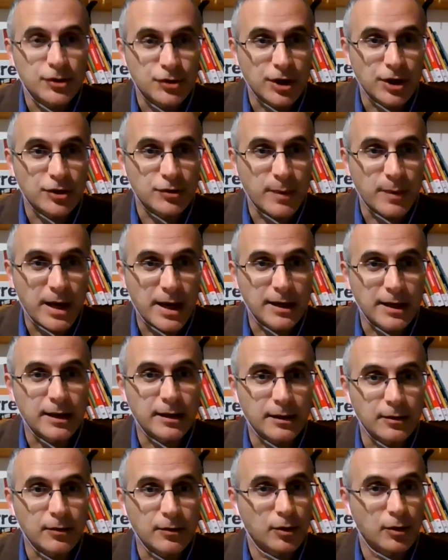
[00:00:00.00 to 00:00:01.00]

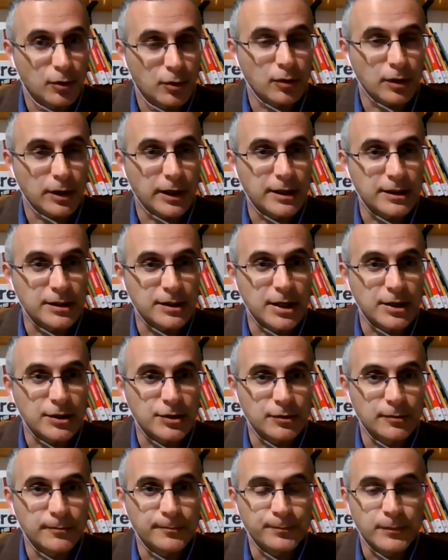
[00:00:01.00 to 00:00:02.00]
change-making
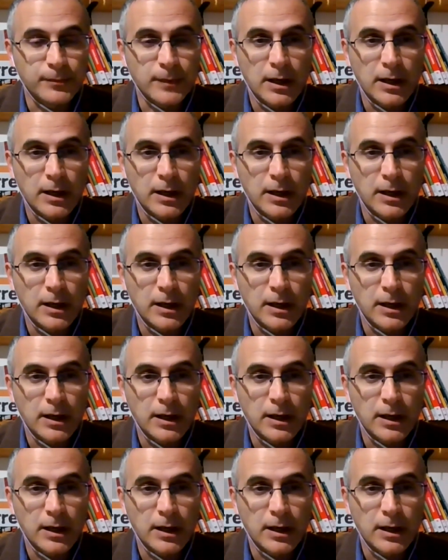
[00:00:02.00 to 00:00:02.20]
organization.